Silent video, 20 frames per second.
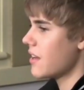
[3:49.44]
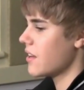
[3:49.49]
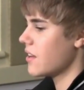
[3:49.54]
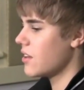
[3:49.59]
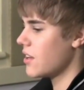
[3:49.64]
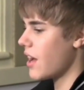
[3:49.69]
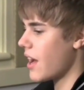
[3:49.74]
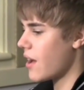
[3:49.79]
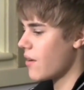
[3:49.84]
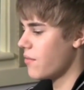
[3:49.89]

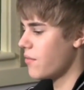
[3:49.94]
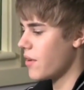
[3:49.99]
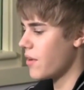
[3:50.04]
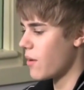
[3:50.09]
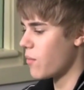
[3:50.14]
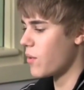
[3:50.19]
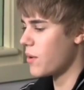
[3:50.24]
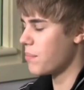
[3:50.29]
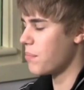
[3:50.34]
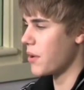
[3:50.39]

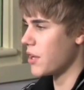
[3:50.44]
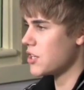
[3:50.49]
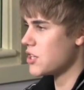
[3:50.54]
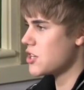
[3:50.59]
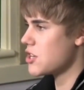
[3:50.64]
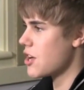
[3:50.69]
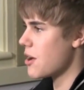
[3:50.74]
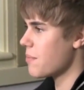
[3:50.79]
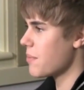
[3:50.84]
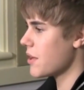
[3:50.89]
explanation she
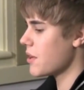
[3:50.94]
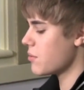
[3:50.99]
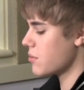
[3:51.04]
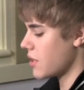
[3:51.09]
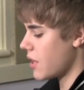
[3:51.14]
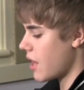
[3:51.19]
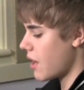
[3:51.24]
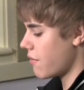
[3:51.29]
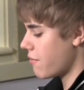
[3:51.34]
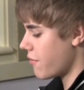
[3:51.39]
parted
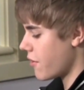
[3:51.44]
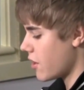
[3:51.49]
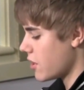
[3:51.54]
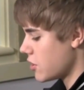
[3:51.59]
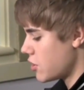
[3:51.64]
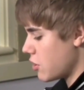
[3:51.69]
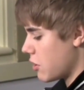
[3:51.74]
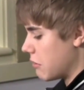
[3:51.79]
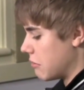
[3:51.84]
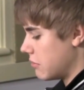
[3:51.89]
ways with
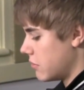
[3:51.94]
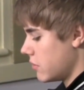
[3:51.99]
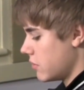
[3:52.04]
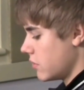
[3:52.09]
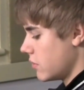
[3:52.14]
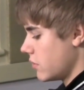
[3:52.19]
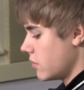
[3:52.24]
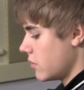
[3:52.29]
Justin.